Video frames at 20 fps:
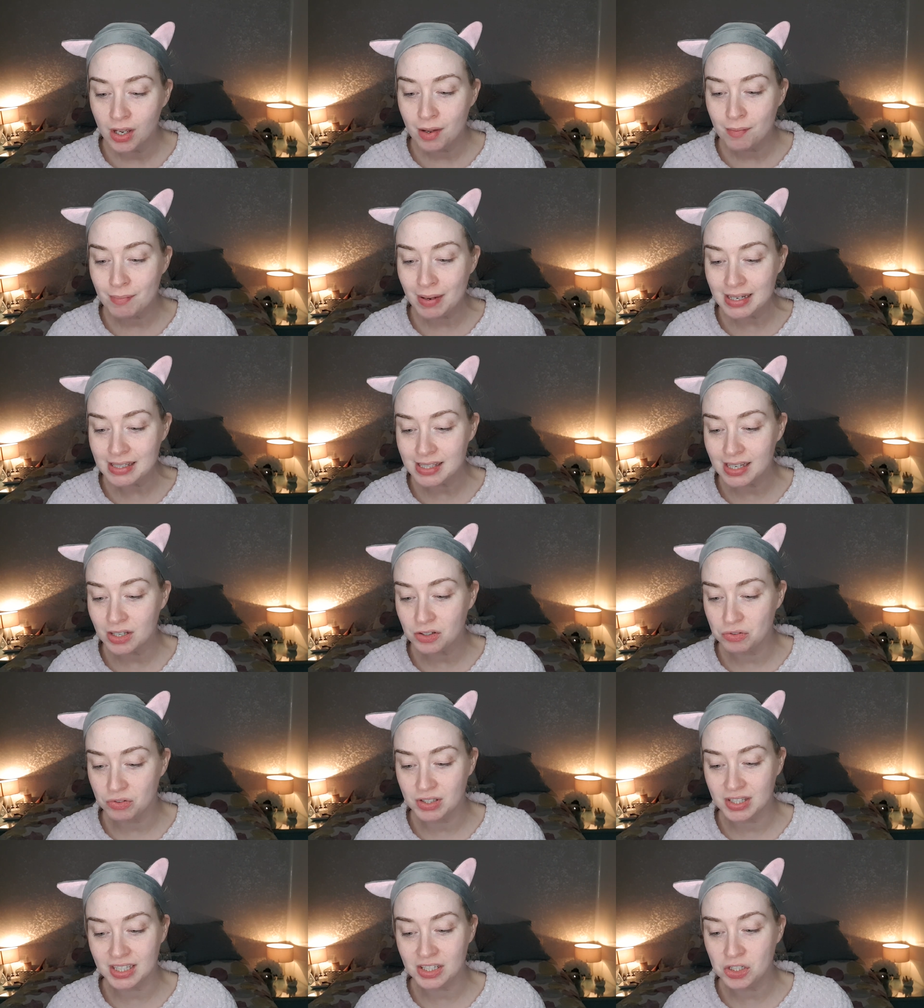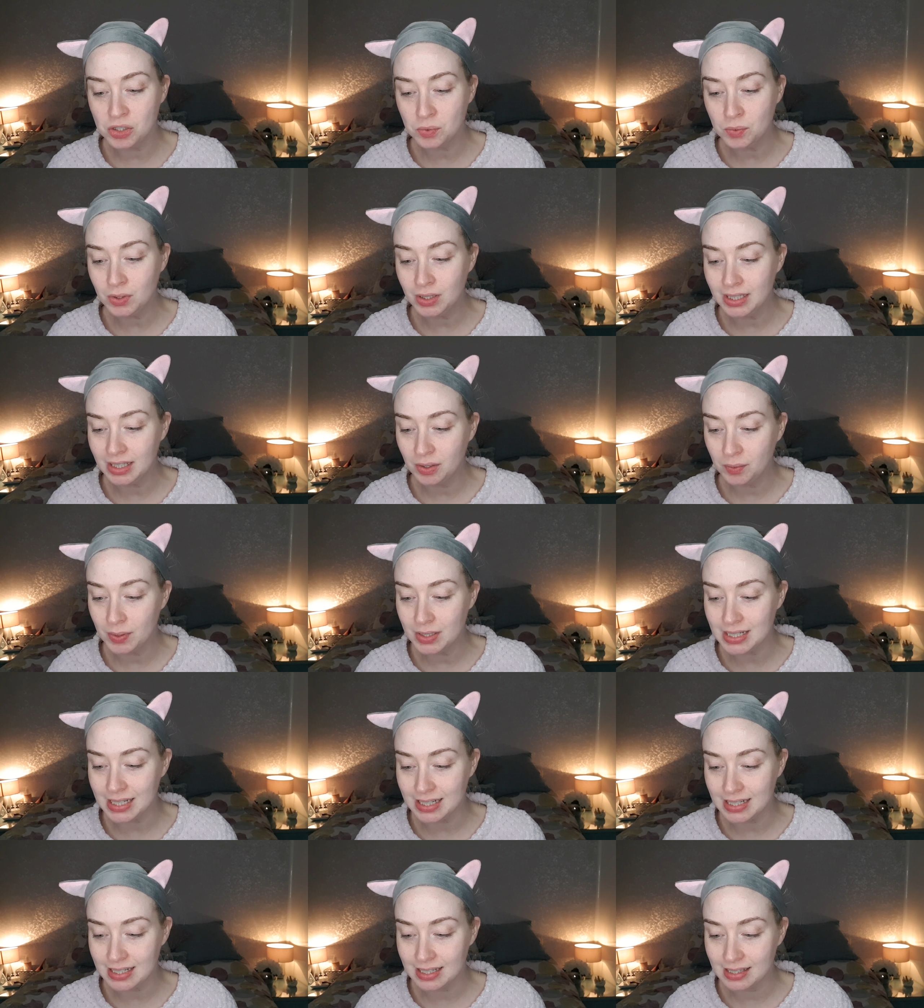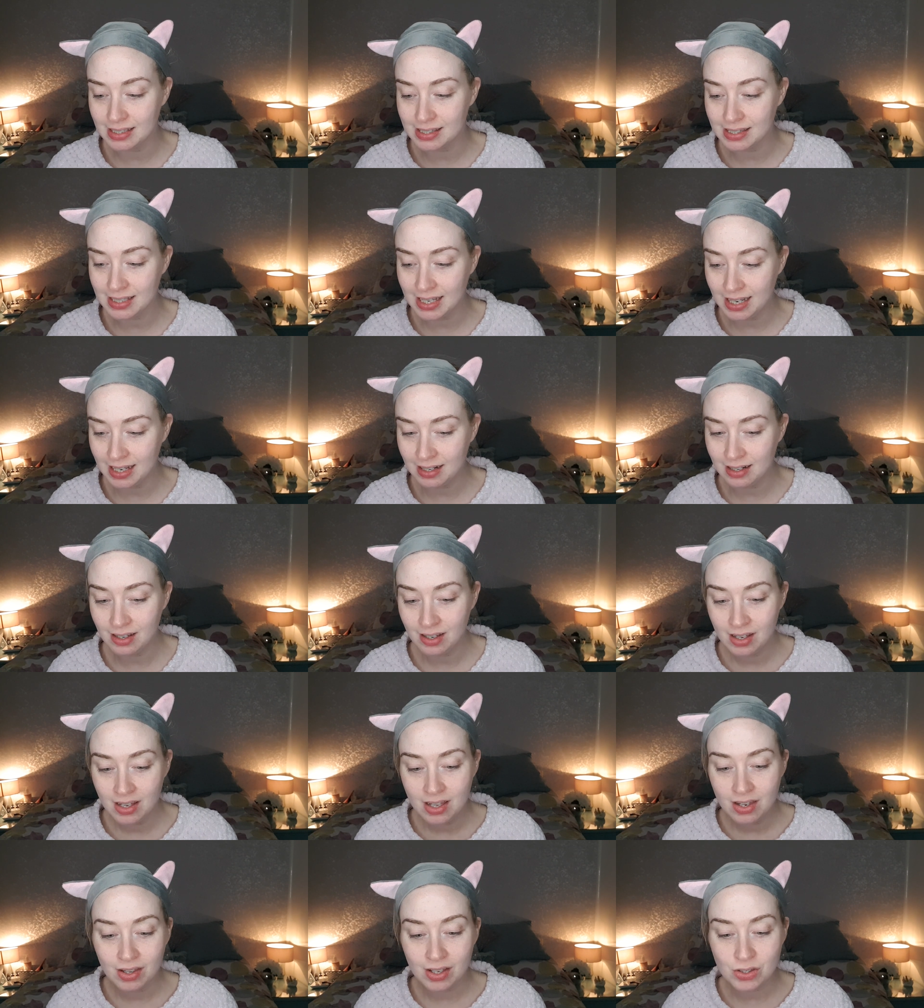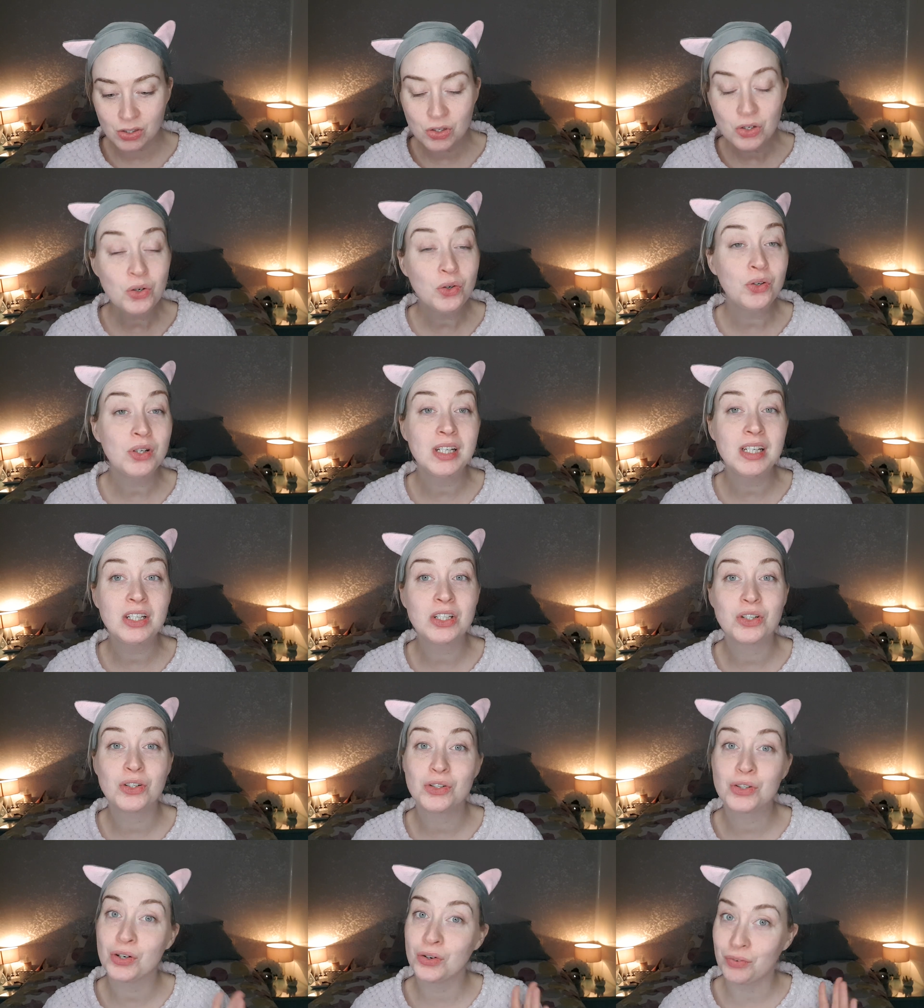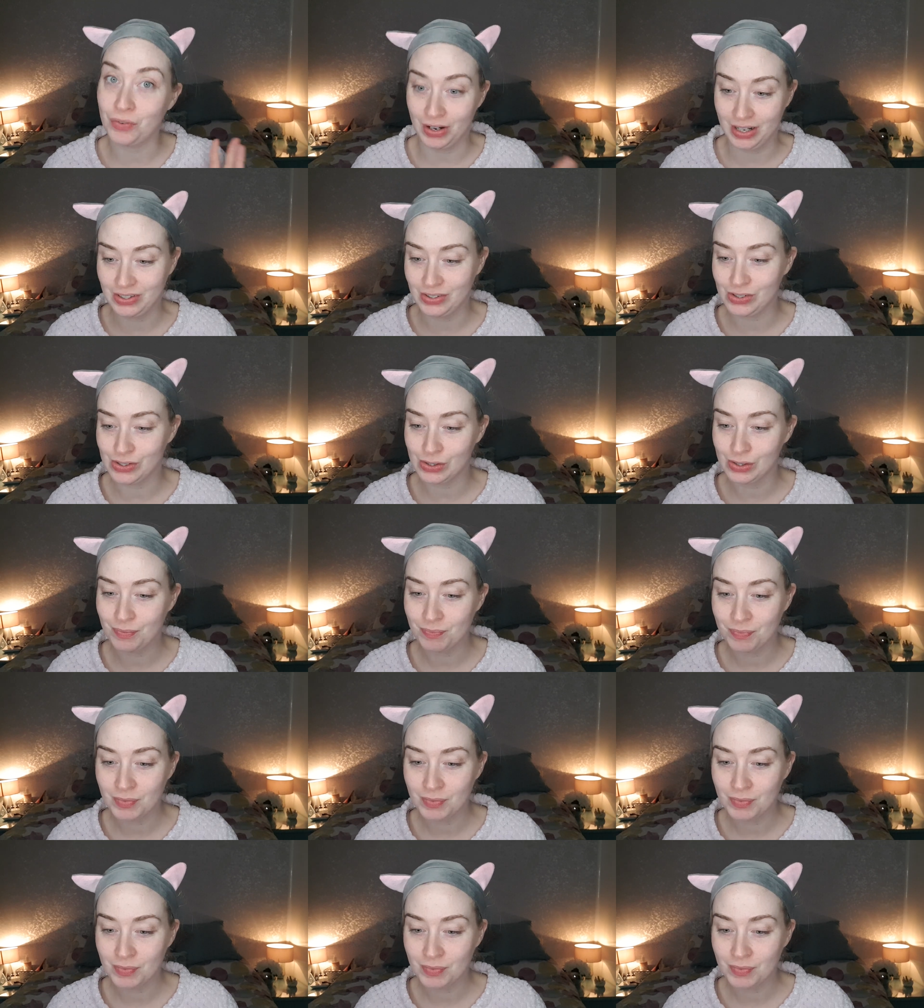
massage residual liquid into the skin. There's no need to rinse.